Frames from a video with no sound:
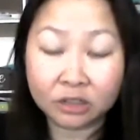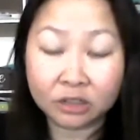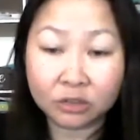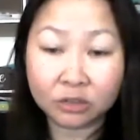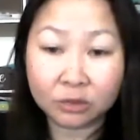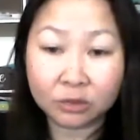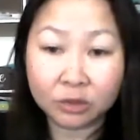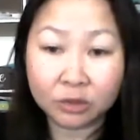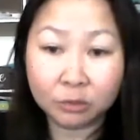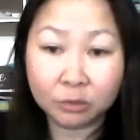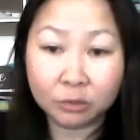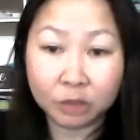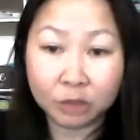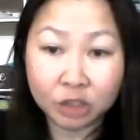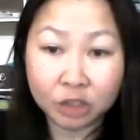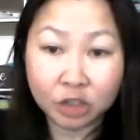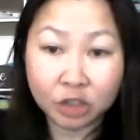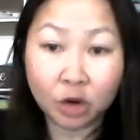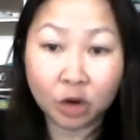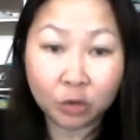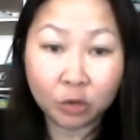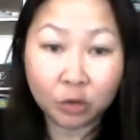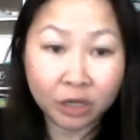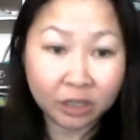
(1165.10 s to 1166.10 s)
was
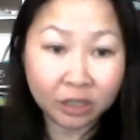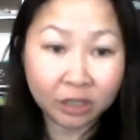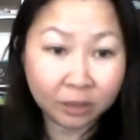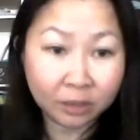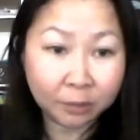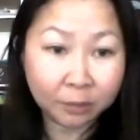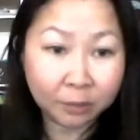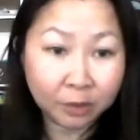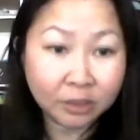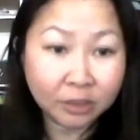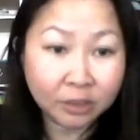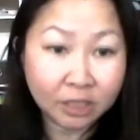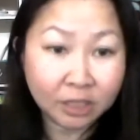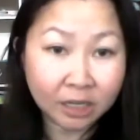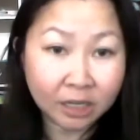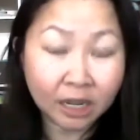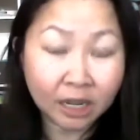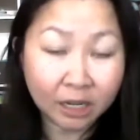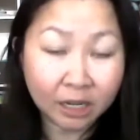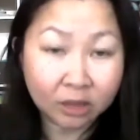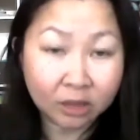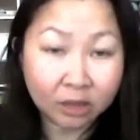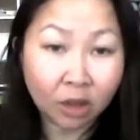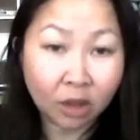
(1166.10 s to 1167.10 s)
choking the person they
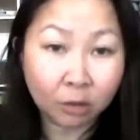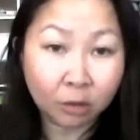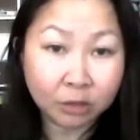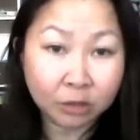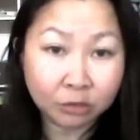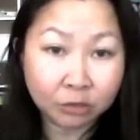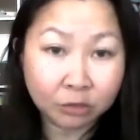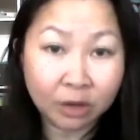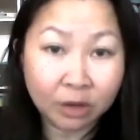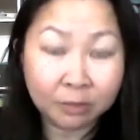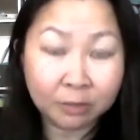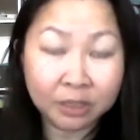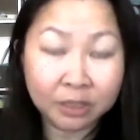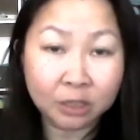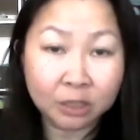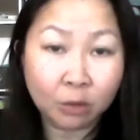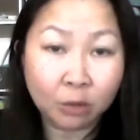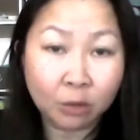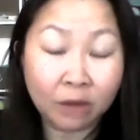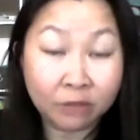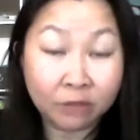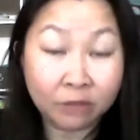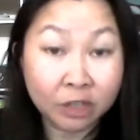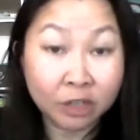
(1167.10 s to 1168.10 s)
thought was raping his
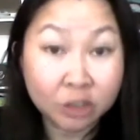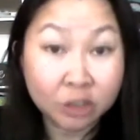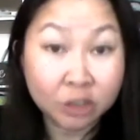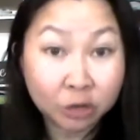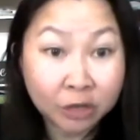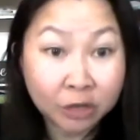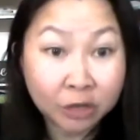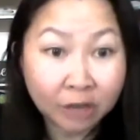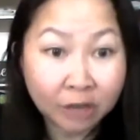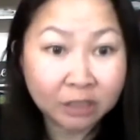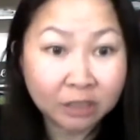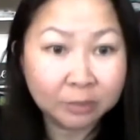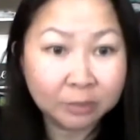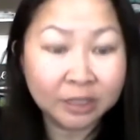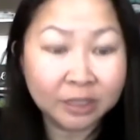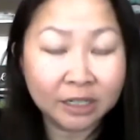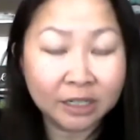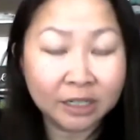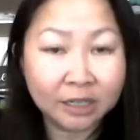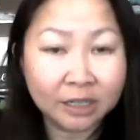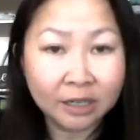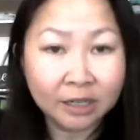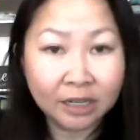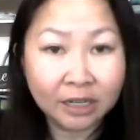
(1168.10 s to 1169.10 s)
wife, and it turned out to be
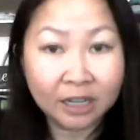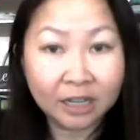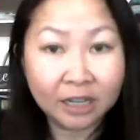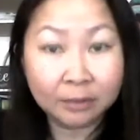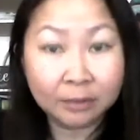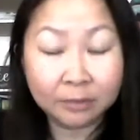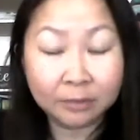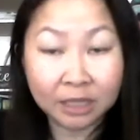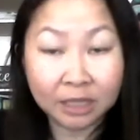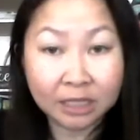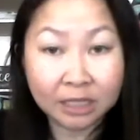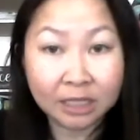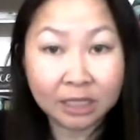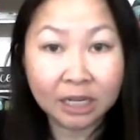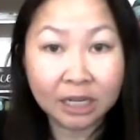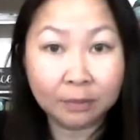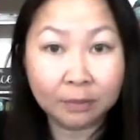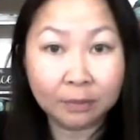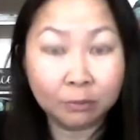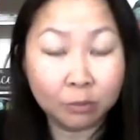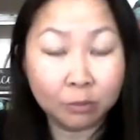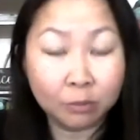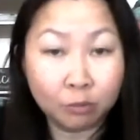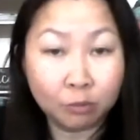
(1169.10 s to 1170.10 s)
him asleep
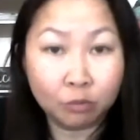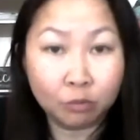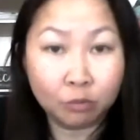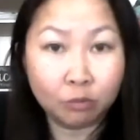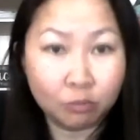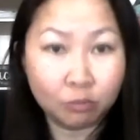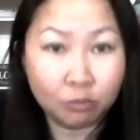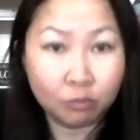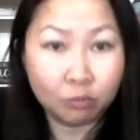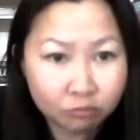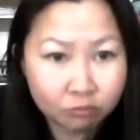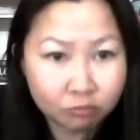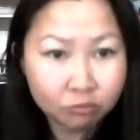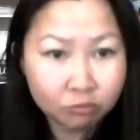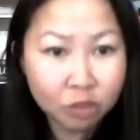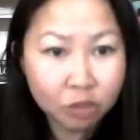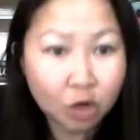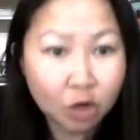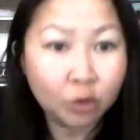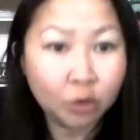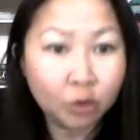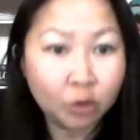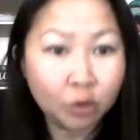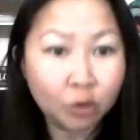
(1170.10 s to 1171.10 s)

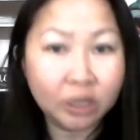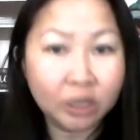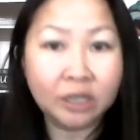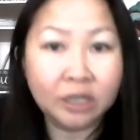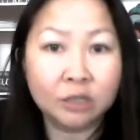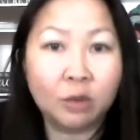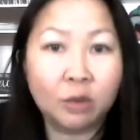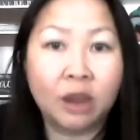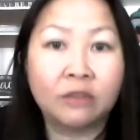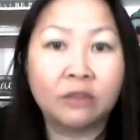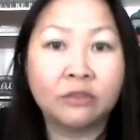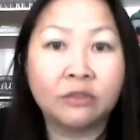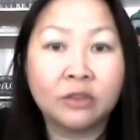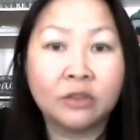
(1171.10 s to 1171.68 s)
choking his wife.